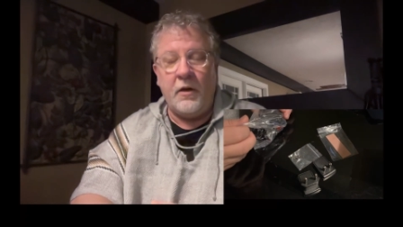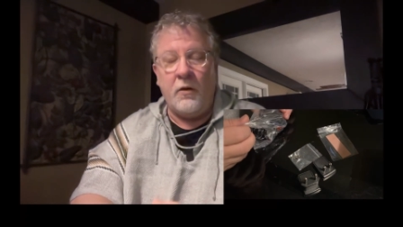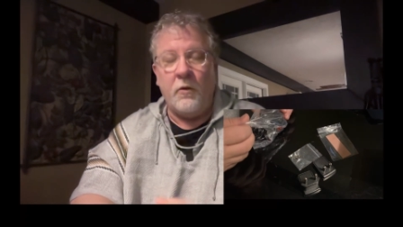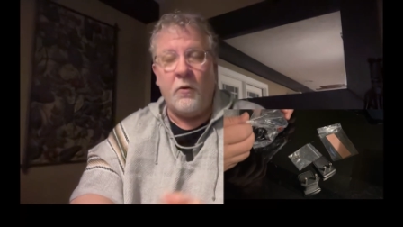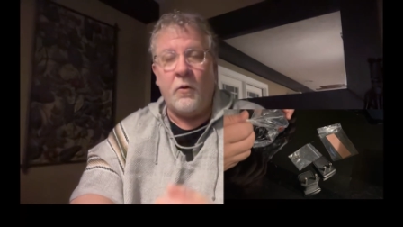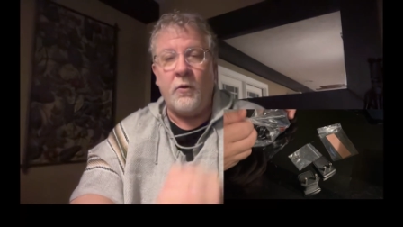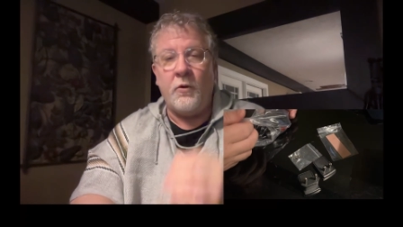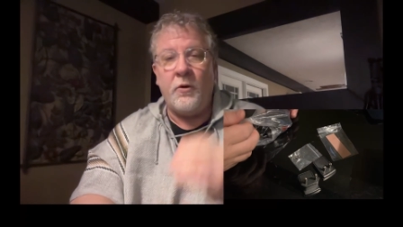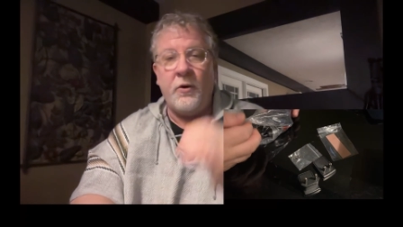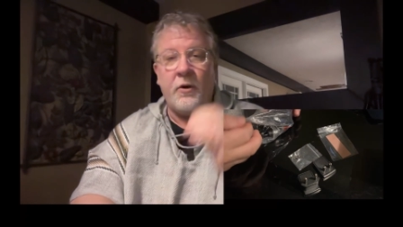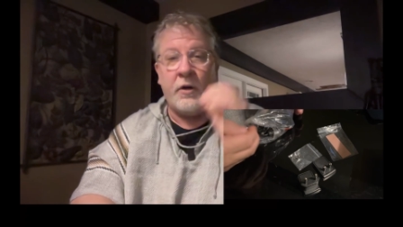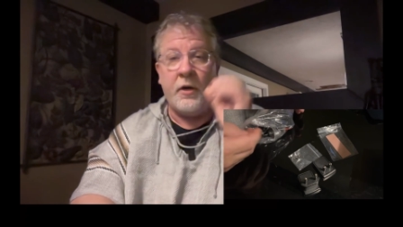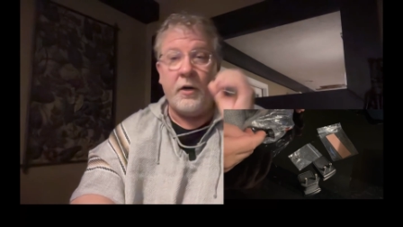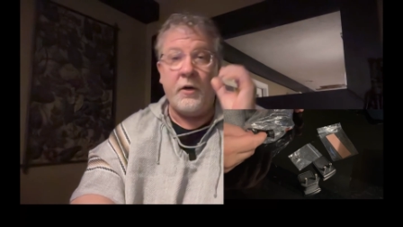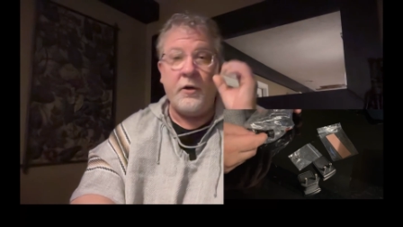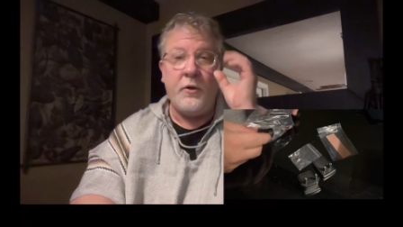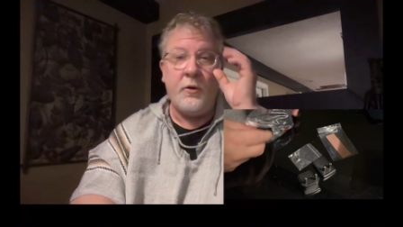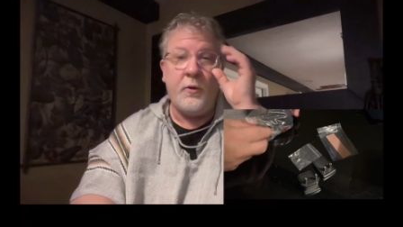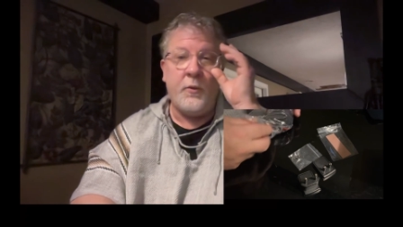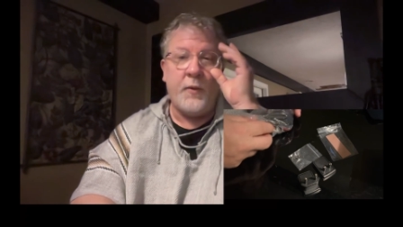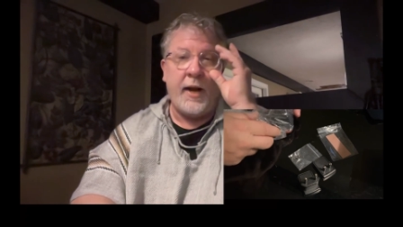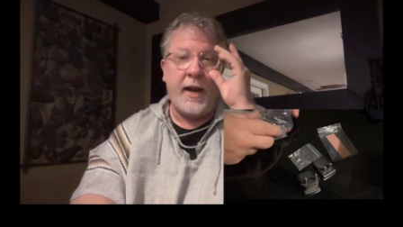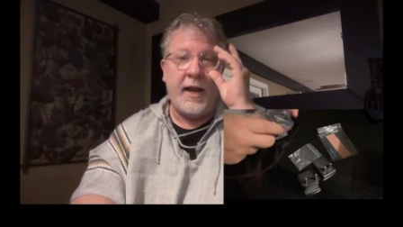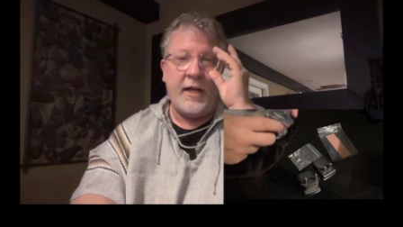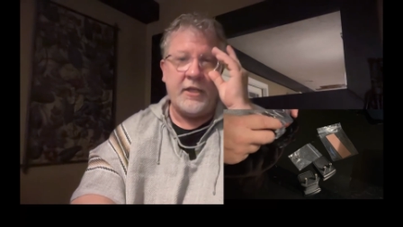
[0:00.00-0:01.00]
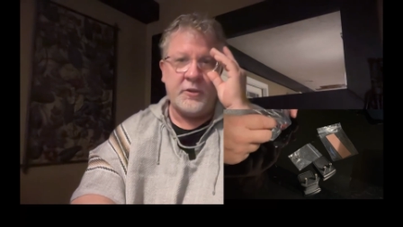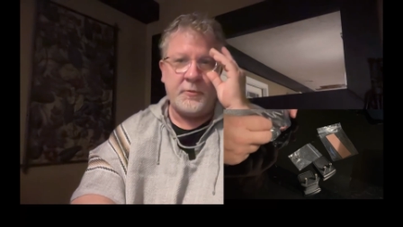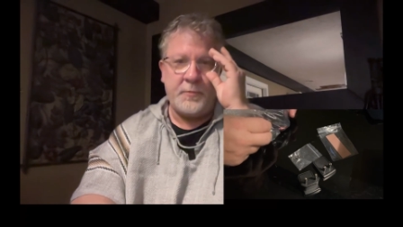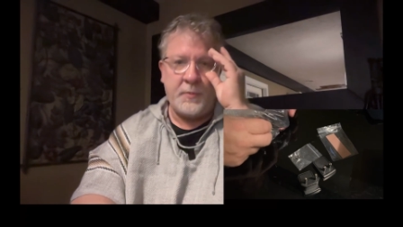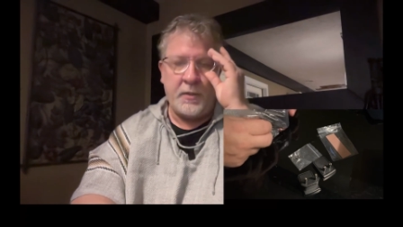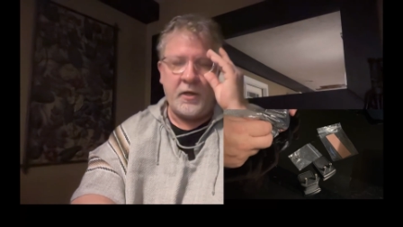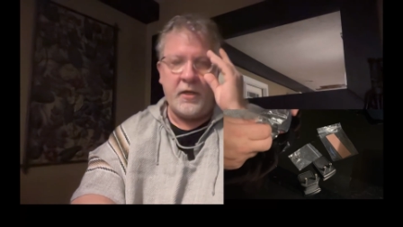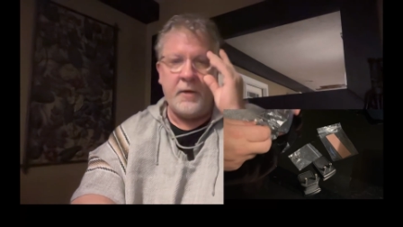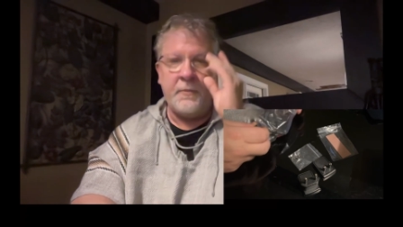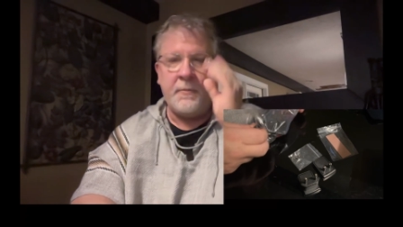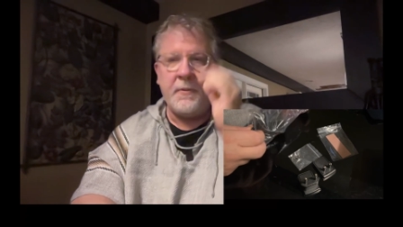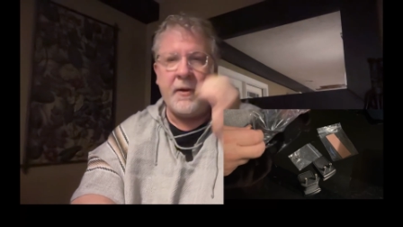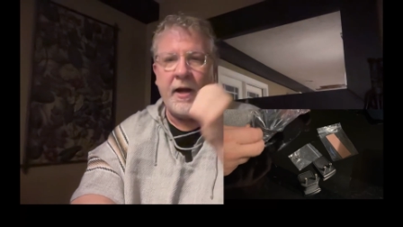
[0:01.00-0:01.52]
order a new
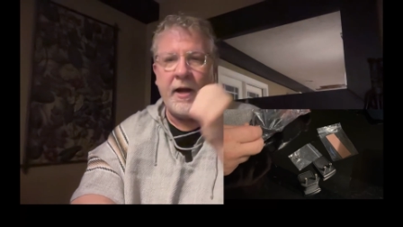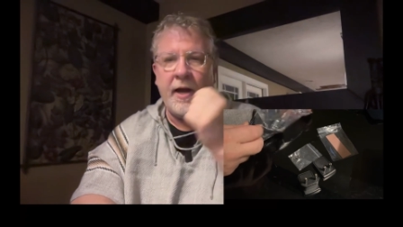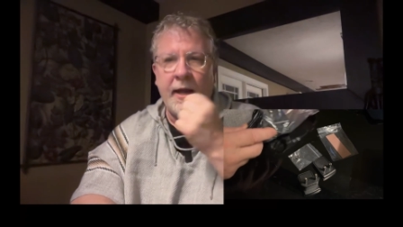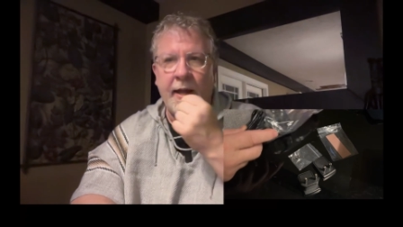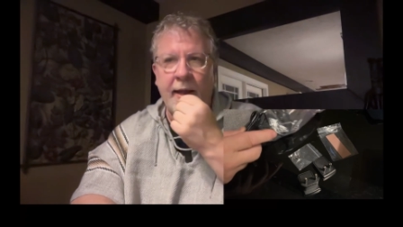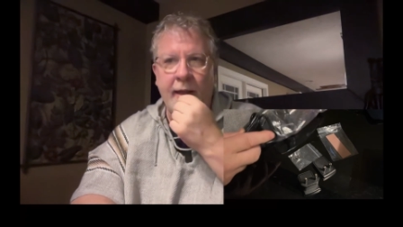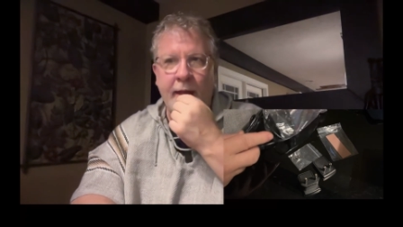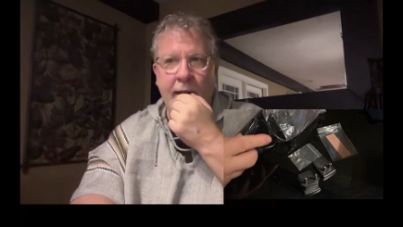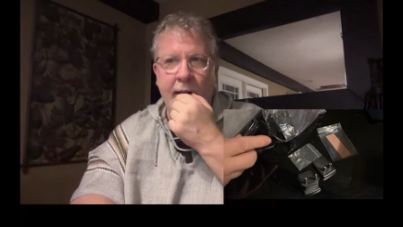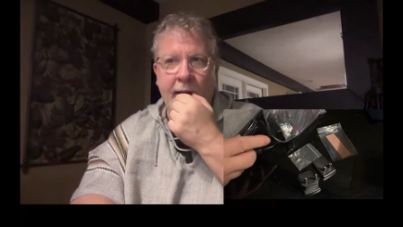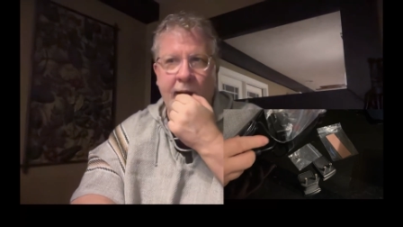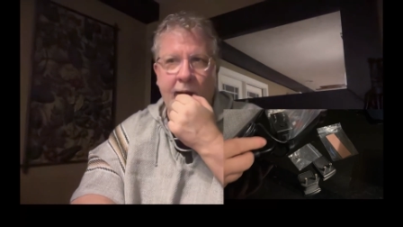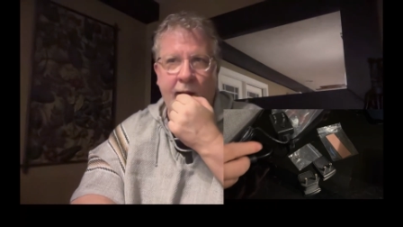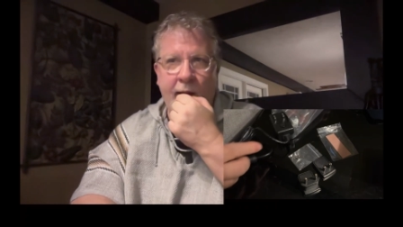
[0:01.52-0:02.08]
Raspberry Pi.